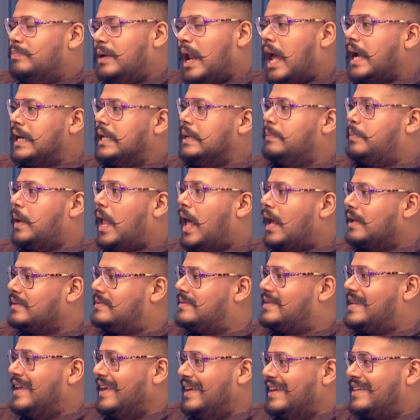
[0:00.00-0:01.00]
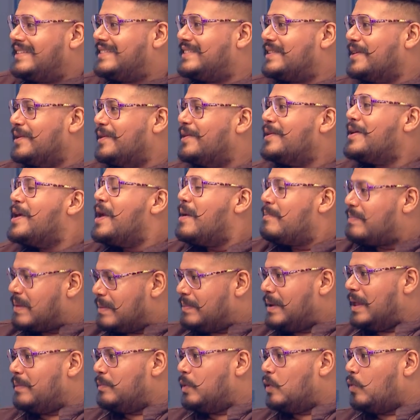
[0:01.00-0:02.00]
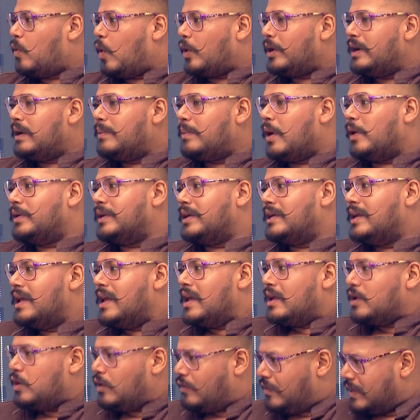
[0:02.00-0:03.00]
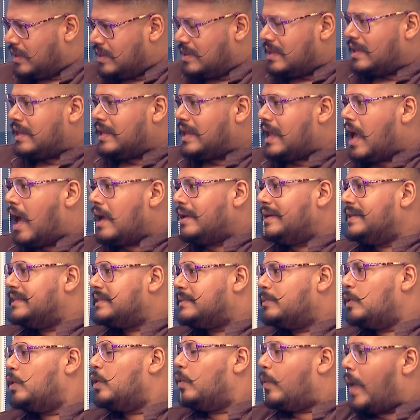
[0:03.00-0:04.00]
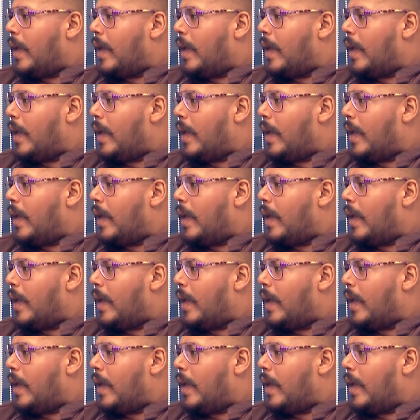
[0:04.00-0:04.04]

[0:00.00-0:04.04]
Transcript: bloody plastic mm. so people are more worried about it do you yeah. feel the young is more